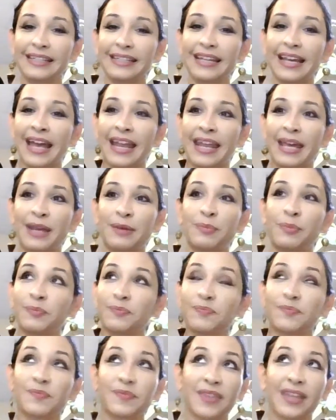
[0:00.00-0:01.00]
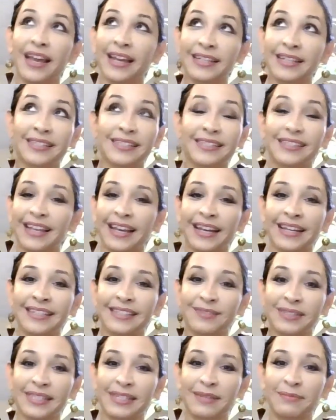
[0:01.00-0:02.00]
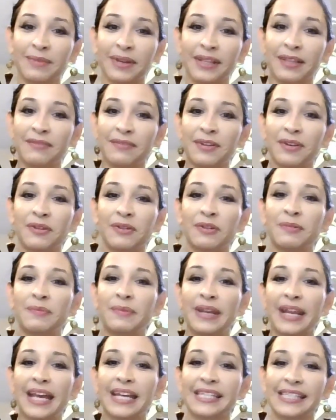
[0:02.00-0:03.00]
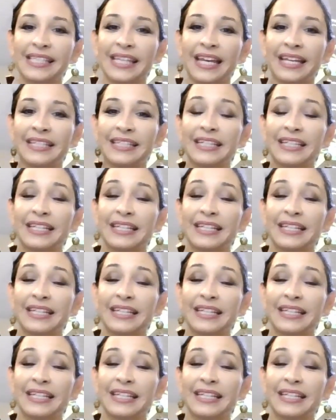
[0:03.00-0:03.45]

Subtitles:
and I was in my living room and I said,